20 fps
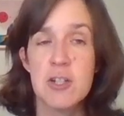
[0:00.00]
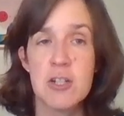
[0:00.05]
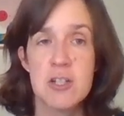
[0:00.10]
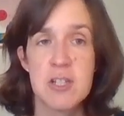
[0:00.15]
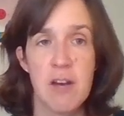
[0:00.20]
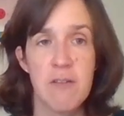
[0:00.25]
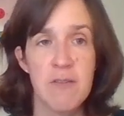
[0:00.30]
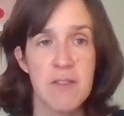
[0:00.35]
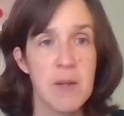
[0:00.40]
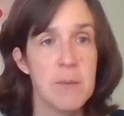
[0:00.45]

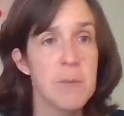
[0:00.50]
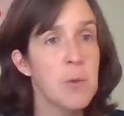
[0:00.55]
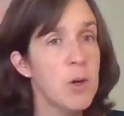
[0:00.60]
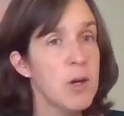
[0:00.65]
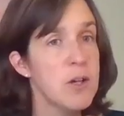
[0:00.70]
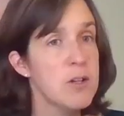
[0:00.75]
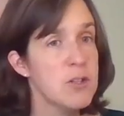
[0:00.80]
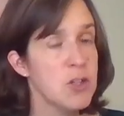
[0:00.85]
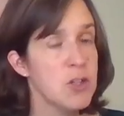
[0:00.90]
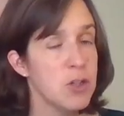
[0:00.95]
yourself that
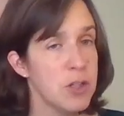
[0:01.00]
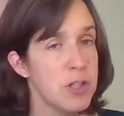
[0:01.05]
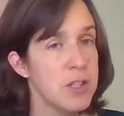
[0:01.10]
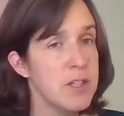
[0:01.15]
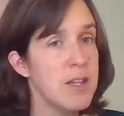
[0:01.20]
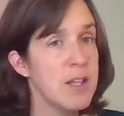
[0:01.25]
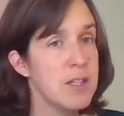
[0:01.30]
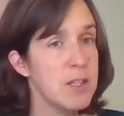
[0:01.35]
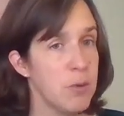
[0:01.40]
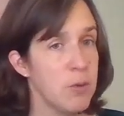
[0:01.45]
more is
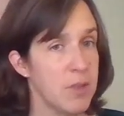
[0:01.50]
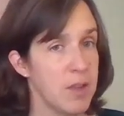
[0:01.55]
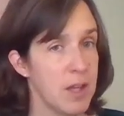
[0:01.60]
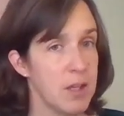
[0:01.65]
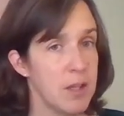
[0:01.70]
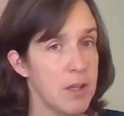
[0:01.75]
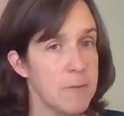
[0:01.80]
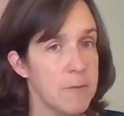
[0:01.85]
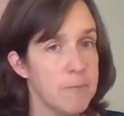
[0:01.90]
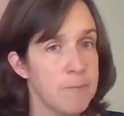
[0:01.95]
good than you
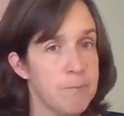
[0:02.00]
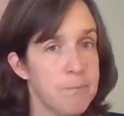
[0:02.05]
think.